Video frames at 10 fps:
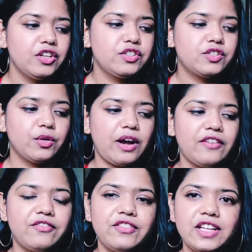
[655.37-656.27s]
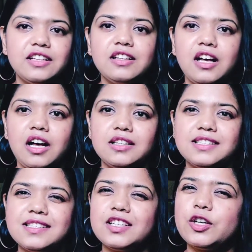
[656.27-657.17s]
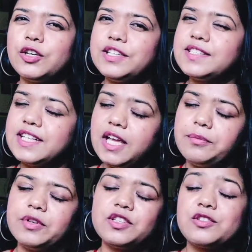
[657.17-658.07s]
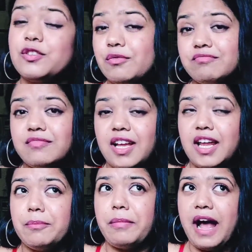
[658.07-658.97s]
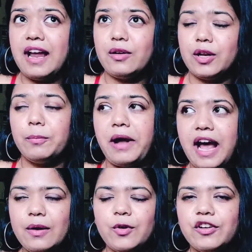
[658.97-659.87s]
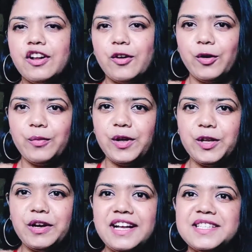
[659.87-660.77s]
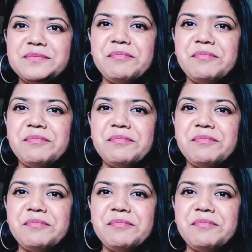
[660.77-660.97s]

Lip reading: So I feel this is a good escape. Bad in a bad way or in a good way, you guys